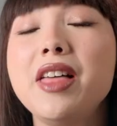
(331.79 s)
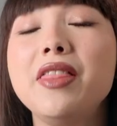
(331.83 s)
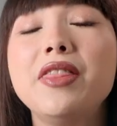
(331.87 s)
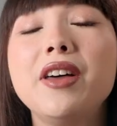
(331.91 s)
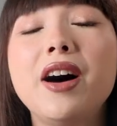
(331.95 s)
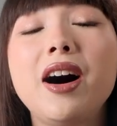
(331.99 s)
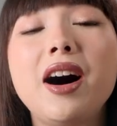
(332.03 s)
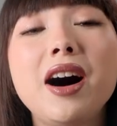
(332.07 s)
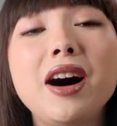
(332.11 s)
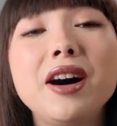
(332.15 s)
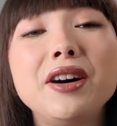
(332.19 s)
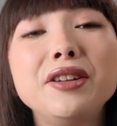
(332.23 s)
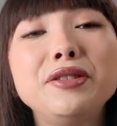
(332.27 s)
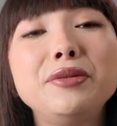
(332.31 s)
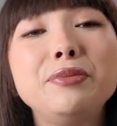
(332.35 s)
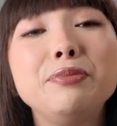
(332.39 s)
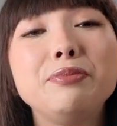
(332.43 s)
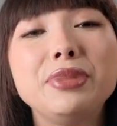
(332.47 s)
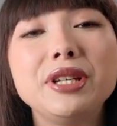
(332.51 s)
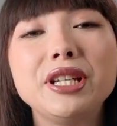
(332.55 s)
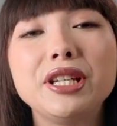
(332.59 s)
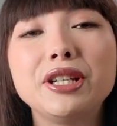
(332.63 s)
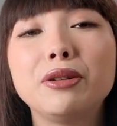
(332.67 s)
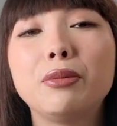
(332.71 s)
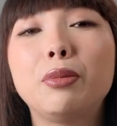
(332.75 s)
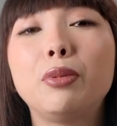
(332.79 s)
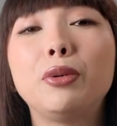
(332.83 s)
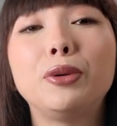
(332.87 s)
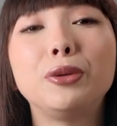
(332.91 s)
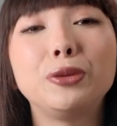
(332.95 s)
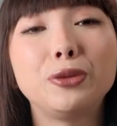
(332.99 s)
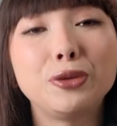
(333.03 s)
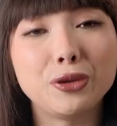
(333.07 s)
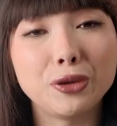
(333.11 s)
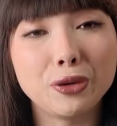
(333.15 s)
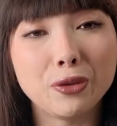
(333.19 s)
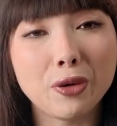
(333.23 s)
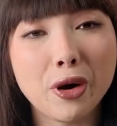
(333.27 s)
the unbeatable
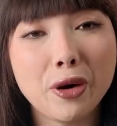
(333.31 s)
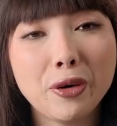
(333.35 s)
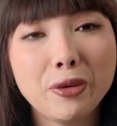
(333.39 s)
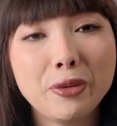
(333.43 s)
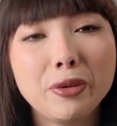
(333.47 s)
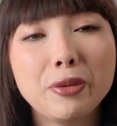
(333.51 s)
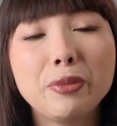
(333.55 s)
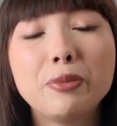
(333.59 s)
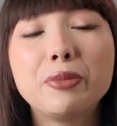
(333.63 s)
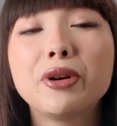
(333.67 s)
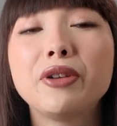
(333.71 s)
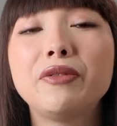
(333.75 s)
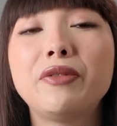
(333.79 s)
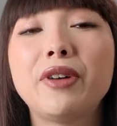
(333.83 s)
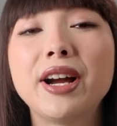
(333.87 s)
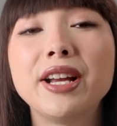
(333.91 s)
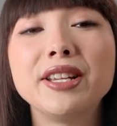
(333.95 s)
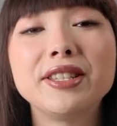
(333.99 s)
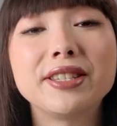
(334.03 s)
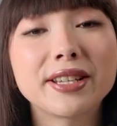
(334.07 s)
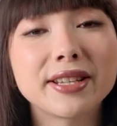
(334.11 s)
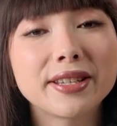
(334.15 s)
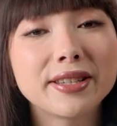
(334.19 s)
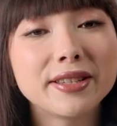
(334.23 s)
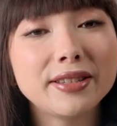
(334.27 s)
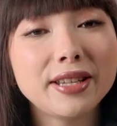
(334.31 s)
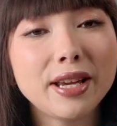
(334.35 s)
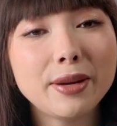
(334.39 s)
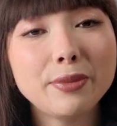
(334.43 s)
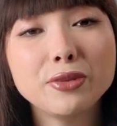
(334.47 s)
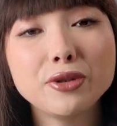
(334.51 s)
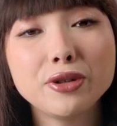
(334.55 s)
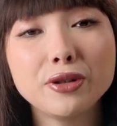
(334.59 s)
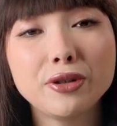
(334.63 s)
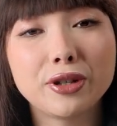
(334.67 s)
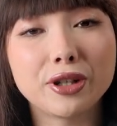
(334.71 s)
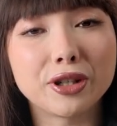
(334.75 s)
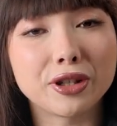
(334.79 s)
duo, provides
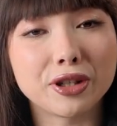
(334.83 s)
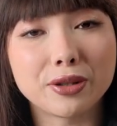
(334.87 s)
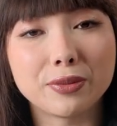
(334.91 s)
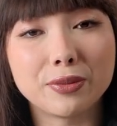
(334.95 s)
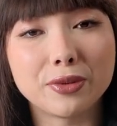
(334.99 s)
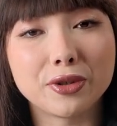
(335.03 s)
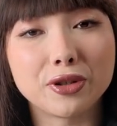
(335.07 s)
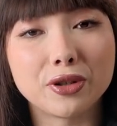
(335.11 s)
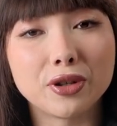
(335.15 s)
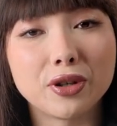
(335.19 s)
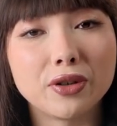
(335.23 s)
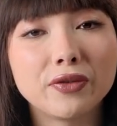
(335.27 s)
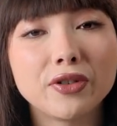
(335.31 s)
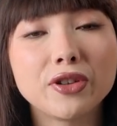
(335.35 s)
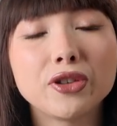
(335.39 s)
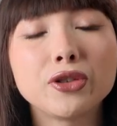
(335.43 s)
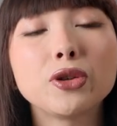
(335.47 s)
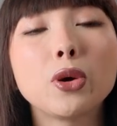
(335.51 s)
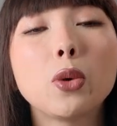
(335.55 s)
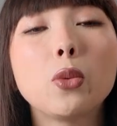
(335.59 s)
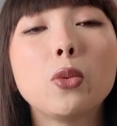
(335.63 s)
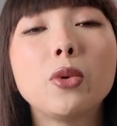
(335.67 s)
exceptional customer service